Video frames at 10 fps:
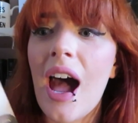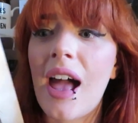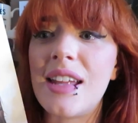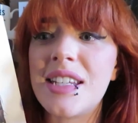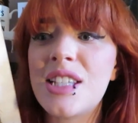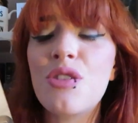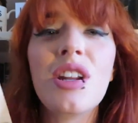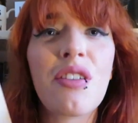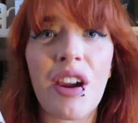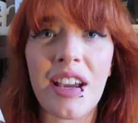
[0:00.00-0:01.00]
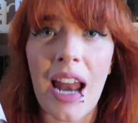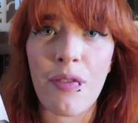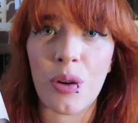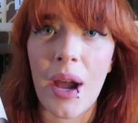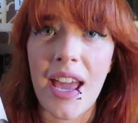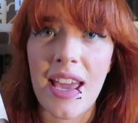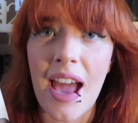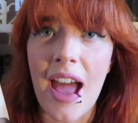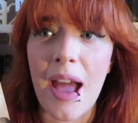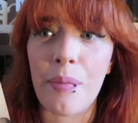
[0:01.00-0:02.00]
and it's done in a very clever way.
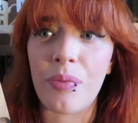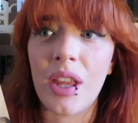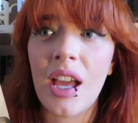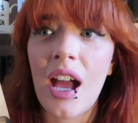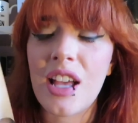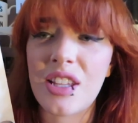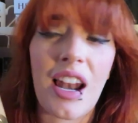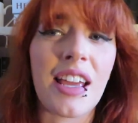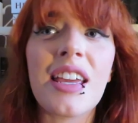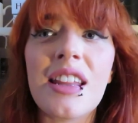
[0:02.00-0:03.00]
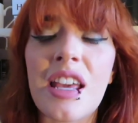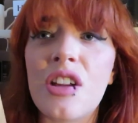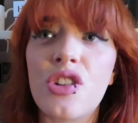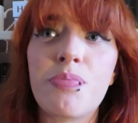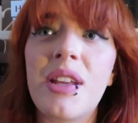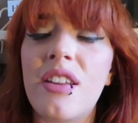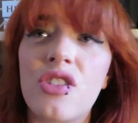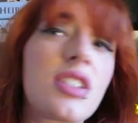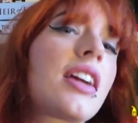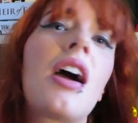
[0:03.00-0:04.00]
They're
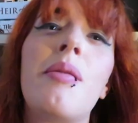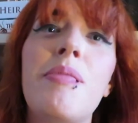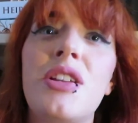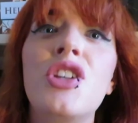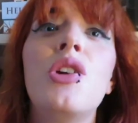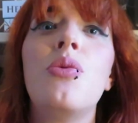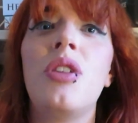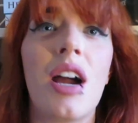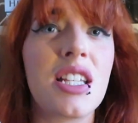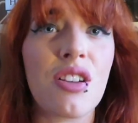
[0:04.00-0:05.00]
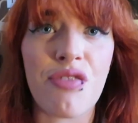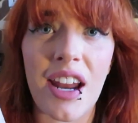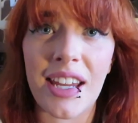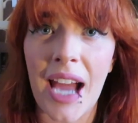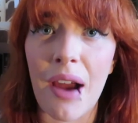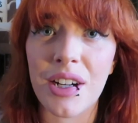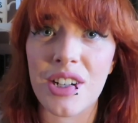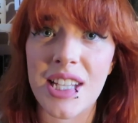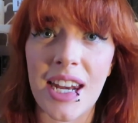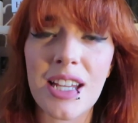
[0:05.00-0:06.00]
just like kind of maybe 2 nice friendly
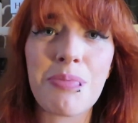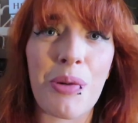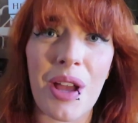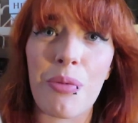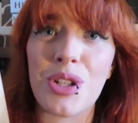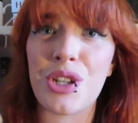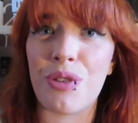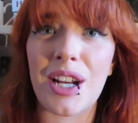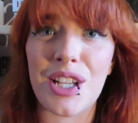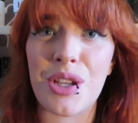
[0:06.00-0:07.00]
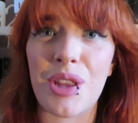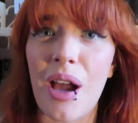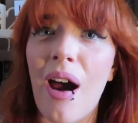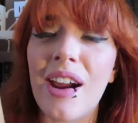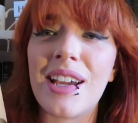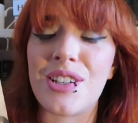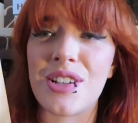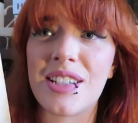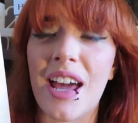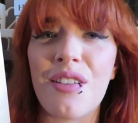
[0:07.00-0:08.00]
characters in it, but then once you realize who they are, it
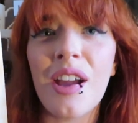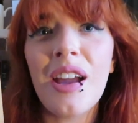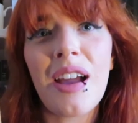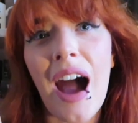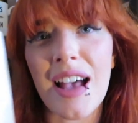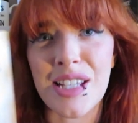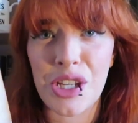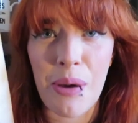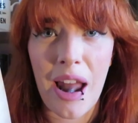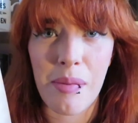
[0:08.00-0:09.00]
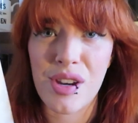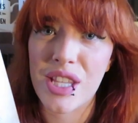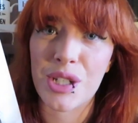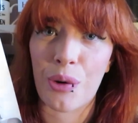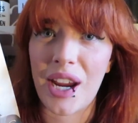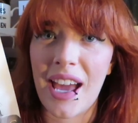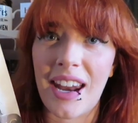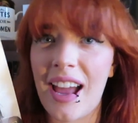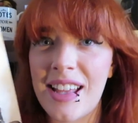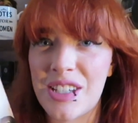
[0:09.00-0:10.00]
just kind of has a new element to the story,
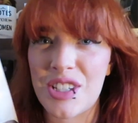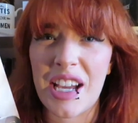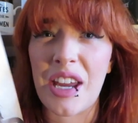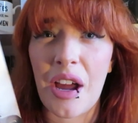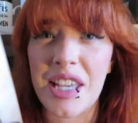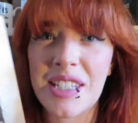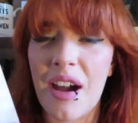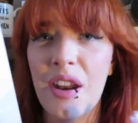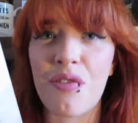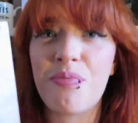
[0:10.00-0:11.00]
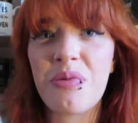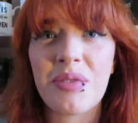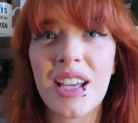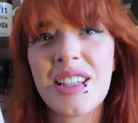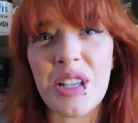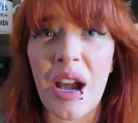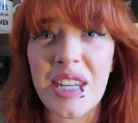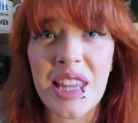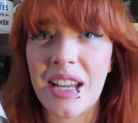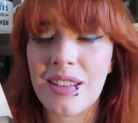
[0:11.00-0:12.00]
and it's just like a nice kind of
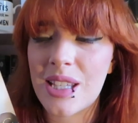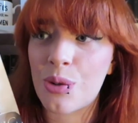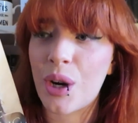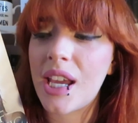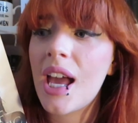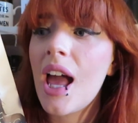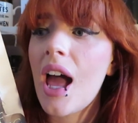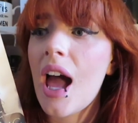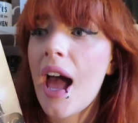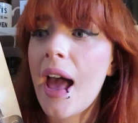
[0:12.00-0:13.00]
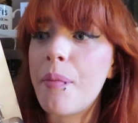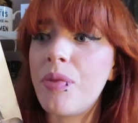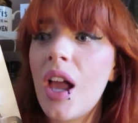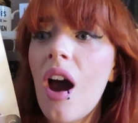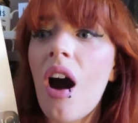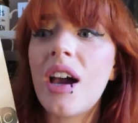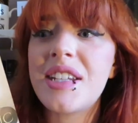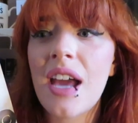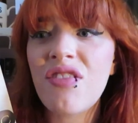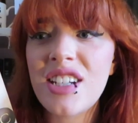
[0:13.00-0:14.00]
side thing to the story. I
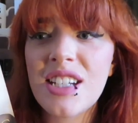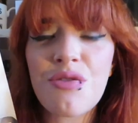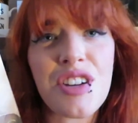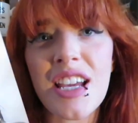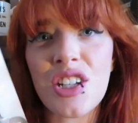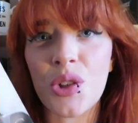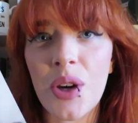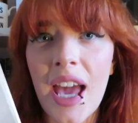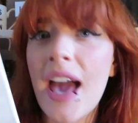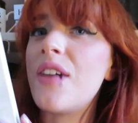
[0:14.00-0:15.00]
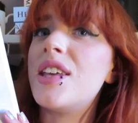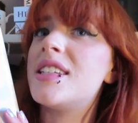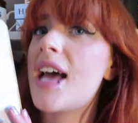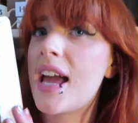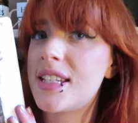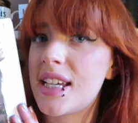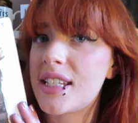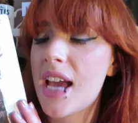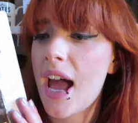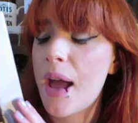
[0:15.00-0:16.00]
definitely didn't really enjoy how this
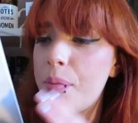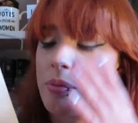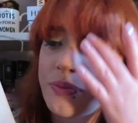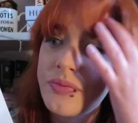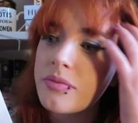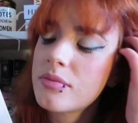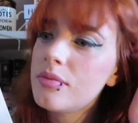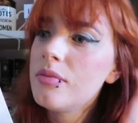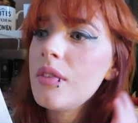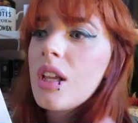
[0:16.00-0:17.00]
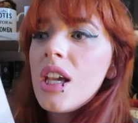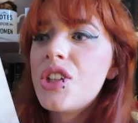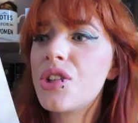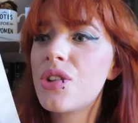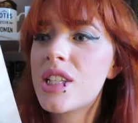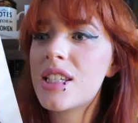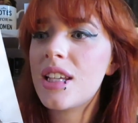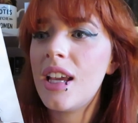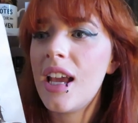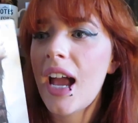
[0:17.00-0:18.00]
ended. It
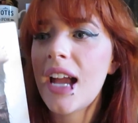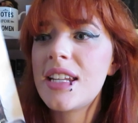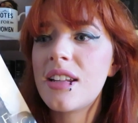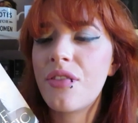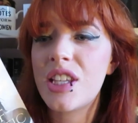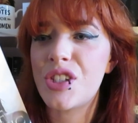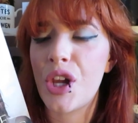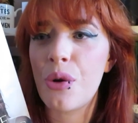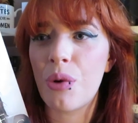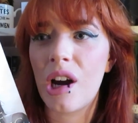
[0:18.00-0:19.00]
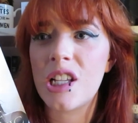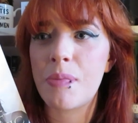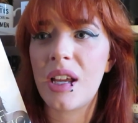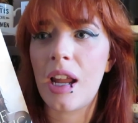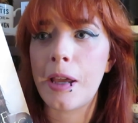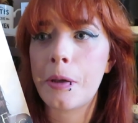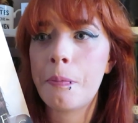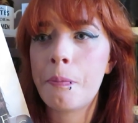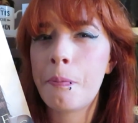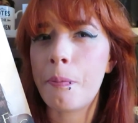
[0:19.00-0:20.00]
just ended on this note where I was a bit like,
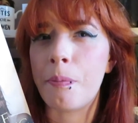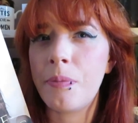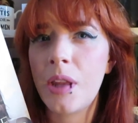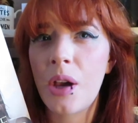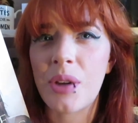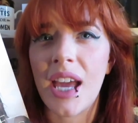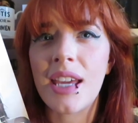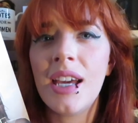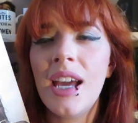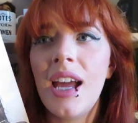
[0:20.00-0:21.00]
okay.